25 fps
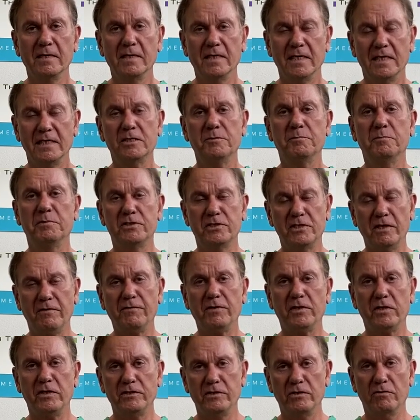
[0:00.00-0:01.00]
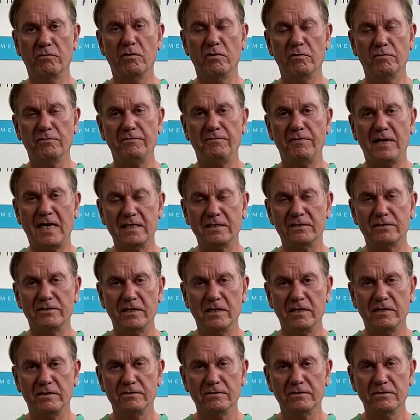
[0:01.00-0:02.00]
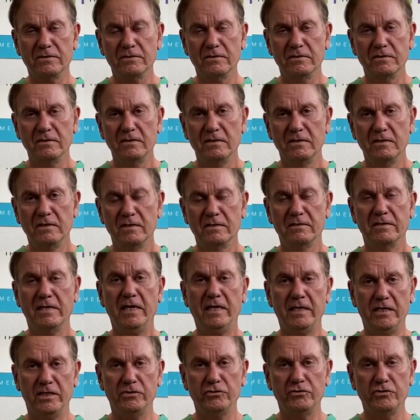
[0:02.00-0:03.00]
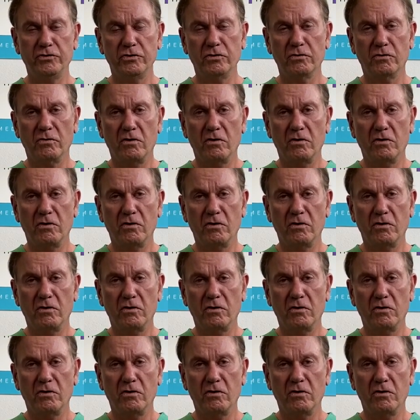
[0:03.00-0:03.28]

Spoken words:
and specifically your own fat cells, that injure your